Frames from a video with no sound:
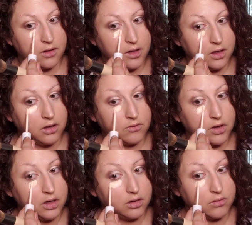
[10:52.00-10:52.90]
And get
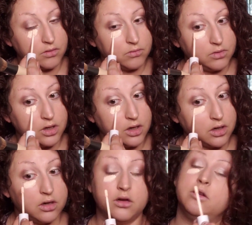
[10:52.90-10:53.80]
ready to go to work
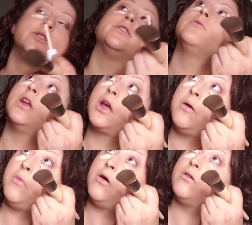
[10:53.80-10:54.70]
so that when I
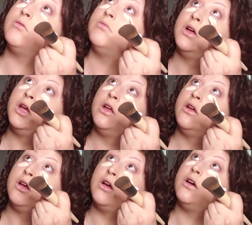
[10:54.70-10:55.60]
come home,
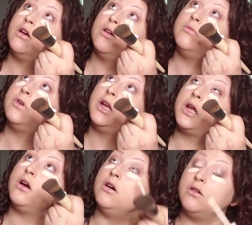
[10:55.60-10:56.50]
I'm ready to
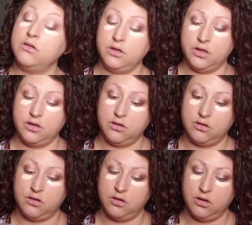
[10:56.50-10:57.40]
go.
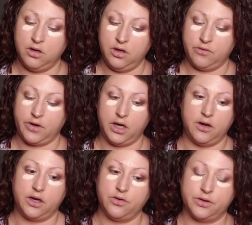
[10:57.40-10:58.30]
Right now
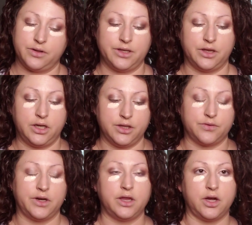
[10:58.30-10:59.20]
I go get the kids
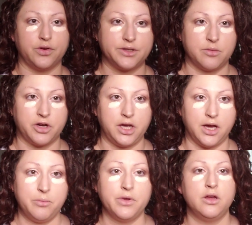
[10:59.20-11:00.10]
ready. They go to summer camp.